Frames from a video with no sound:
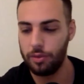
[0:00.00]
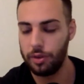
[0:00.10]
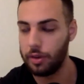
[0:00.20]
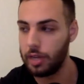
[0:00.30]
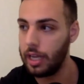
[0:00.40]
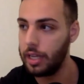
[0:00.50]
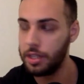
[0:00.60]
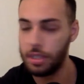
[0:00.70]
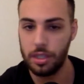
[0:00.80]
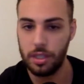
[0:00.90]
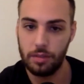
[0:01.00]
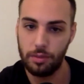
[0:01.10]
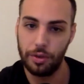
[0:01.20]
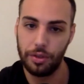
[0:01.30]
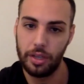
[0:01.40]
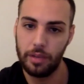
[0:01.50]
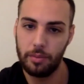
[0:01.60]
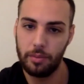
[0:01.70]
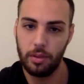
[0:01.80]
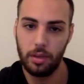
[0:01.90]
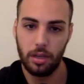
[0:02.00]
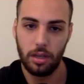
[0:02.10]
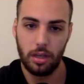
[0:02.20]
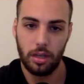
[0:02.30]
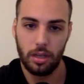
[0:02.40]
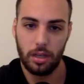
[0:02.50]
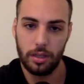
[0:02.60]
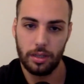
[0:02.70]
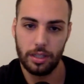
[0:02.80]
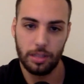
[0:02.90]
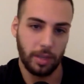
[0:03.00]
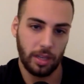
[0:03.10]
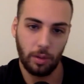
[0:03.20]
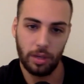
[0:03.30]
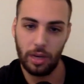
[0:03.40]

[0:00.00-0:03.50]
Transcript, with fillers: for your clients, for your team? Uh, is yeah, the one you um